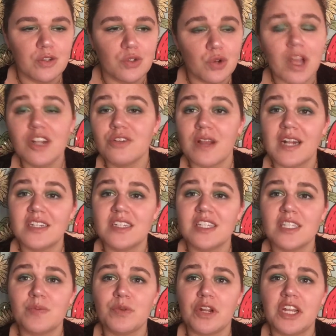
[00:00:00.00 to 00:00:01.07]
draw direct
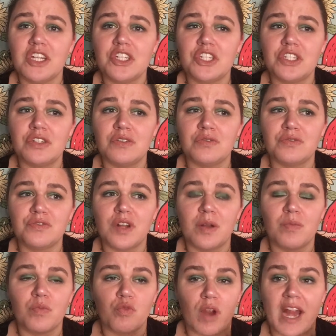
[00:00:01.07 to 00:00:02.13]
inspiration
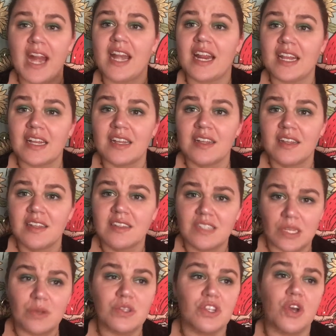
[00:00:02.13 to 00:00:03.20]
from reigning
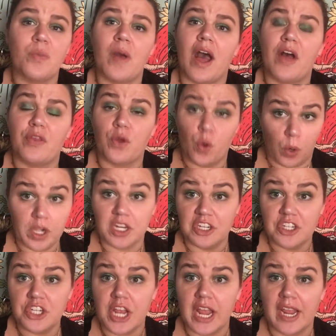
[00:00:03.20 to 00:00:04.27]
sociopath Courtney
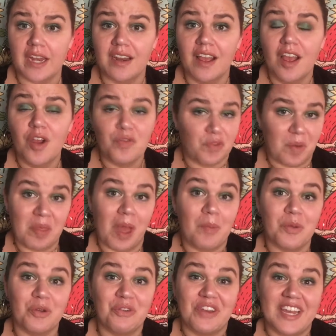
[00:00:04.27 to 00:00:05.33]
Shane from that
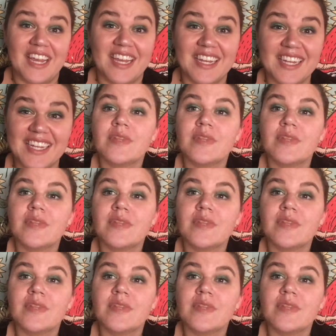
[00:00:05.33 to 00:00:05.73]
movie.